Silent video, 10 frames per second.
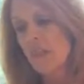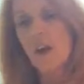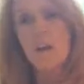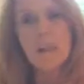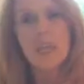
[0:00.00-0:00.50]
They
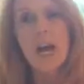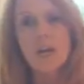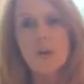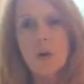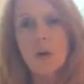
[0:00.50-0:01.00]
always kind
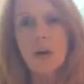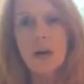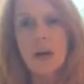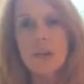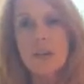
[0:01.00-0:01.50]
of roll their
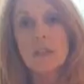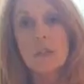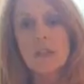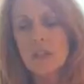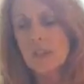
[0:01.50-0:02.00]
eyes,
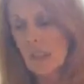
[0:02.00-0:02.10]
especially the